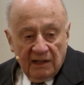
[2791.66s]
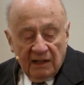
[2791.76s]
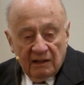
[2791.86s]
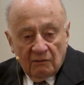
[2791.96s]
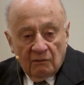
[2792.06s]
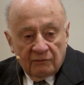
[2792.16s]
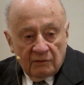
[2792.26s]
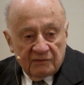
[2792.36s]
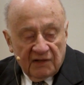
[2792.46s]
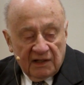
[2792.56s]
and
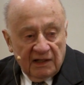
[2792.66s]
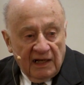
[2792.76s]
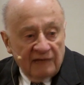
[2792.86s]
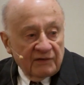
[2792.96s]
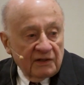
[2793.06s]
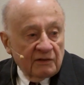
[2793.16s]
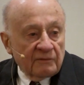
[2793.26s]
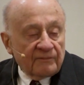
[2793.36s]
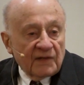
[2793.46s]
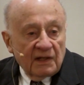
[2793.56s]
over on 2nd
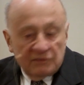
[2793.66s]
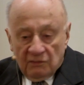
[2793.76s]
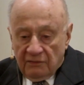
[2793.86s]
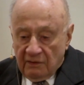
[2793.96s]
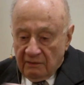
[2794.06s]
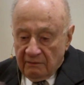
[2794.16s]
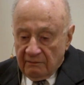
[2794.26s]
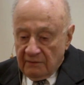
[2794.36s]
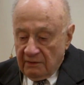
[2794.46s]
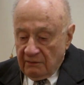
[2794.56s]
Avenue. So
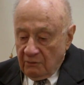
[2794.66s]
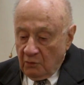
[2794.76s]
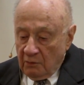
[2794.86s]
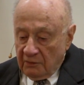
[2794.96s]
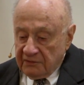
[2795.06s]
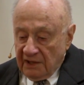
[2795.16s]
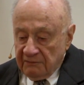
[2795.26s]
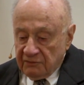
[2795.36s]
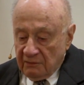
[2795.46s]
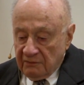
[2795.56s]
their Woolworth
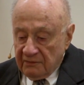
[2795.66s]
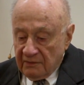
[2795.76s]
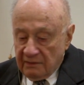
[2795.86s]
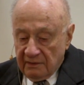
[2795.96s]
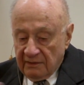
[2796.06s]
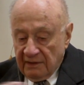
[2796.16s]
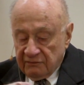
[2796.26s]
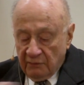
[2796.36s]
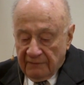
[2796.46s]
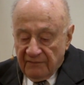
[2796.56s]
Dime Store was
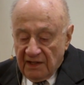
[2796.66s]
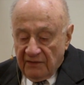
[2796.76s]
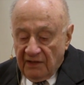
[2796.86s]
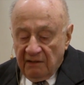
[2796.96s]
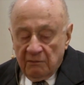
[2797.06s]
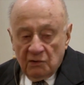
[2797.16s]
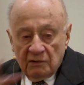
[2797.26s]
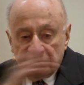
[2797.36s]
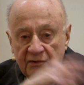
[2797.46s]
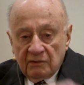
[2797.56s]
this way. They
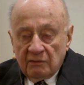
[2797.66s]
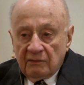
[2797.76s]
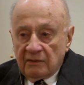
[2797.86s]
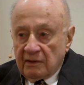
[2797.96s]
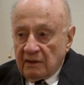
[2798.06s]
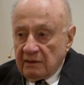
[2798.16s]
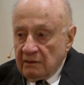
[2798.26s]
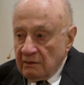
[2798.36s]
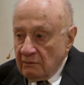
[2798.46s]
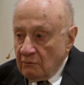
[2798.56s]
moved
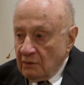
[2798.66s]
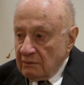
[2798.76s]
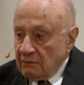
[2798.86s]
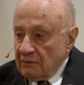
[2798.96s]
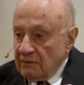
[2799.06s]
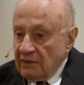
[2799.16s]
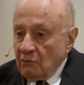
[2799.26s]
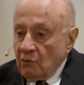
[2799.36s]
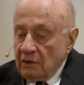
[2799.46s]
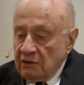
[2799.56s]
to what
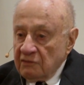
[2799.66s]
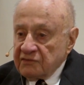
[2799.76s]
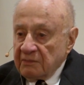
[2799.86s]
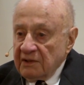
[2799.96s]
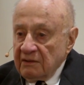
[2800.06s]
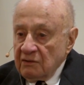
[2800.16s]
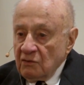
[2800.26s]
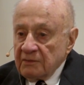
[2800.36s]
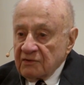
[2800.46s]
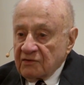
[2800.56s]
used to be
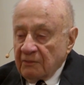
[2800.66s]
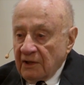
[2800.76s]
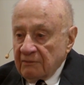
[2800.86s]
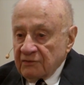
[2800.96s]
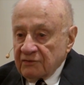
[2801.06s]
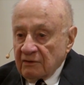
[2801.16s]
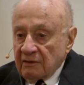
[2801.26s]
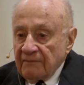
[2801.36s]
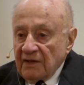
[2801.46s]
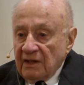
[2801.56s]
Newman's Department
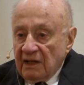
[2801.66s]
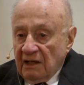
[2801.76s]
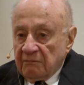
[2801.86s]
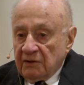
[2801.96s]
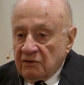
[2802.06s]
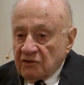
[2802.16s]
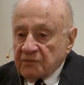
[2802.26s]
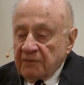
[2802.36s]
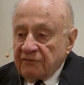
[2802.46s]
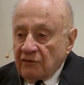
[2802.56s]
Store and
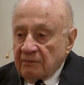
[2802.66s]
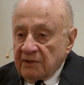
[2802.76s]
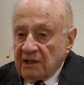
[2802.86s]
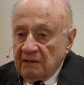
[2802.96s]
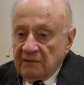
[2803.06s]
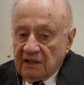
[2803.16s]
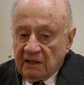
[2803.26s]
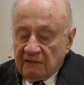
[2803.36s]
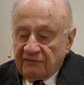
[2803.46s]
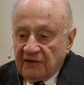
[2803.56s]
just before it became
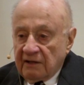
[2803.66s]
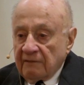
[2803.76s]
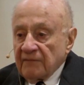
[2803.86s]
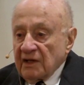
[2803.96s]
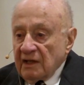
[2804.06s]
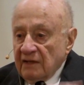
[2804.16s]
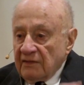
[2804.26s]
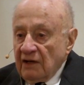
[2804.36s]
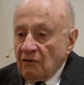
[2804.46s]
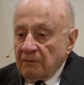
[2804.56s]
United Fire,
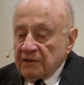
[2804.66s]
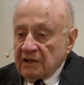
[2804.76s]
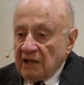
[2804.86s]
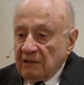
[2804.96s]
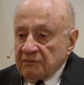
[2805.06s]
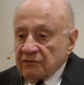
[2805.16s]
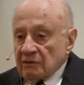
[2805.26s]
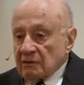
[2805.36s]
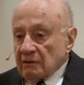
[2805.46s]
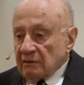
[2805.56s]
they opened a dime
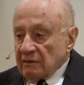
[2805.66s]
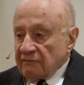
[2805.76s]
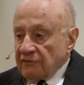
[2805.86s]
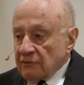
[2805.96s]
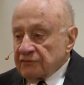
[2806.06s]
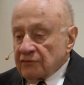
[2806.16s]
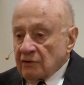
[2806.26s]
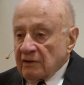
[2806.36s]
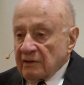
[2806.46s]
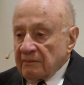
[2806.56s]
store on the first
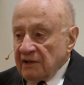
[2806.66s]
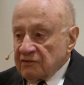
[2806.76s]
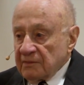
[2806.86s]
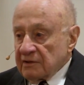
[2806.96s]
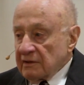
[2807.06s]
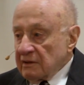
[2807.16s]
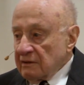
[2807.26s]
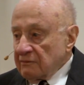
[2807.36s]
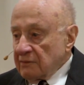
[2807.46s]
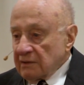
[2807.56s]
floor in the basement
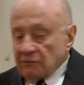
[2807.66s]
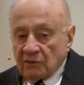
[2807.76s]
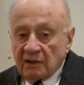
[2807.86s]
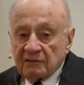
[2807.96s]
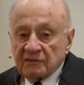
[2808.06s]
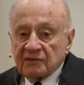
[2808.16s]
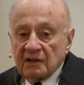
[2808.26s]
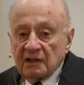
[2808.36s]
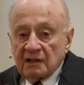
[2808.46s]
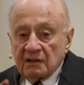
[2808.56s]
of what
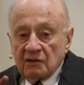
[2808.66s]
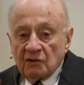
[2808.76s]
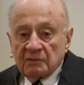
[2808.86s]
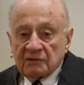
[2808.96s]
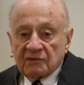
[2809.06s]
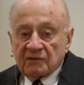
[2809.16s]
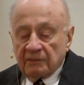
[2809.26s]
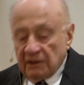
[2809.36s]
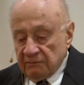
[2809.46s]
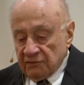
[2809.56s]
was Newman's
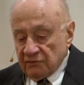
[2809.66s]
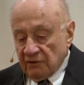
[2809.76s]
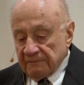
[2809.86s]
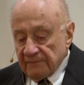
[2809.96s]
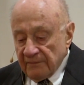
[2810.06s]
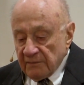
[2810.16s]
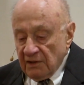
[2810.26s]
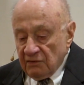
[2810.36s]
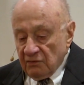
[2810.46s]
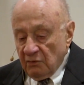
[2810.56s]
Department Store.
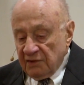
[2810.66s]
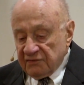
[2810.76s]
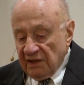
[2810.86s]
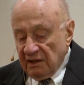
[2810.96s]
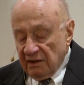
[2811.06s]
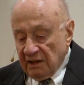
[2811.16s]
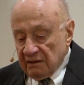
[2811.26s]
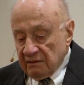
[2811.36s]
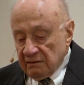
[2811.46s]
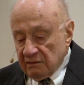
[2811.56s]
So we stayed in
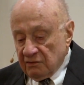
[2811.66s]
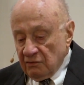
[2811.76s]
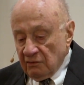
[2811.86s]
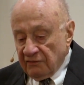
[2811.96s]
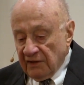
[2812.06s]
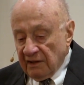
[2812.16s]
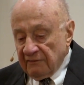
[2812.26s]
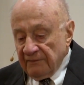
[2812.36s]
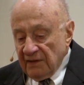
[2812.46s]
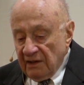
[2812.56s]
that
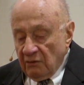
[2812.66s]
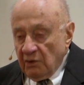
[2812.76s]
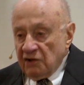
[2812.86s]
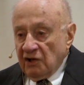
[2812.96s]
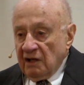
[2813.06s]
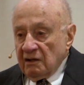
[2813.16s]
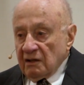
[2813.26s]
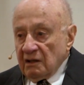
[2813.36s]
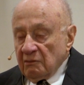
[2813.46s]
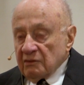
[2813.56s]
205 we
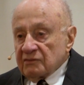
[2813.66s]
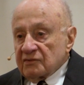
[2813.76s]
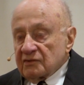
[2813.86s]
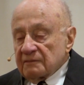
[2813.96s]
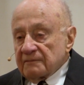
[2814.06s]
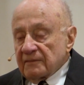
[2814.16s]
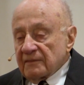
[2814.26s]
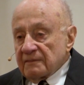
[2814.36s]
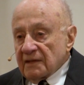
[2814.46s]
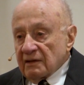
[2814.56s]
changed, it was,
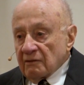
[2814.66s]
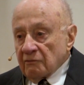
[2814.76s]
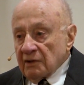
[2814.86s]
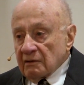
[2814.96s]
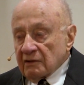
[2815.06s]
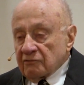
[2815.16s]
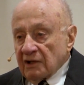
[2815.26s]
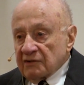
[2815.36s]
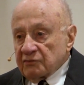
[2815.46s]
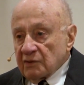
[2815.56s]
the real
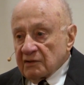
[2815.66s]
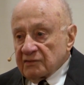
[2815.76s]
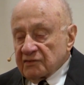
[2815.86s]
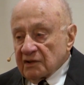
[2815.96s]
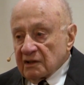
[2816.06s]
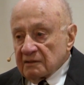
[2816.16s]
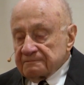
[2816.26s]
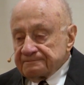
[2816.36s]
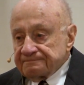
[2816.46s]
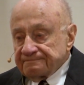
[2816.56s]
address was, um,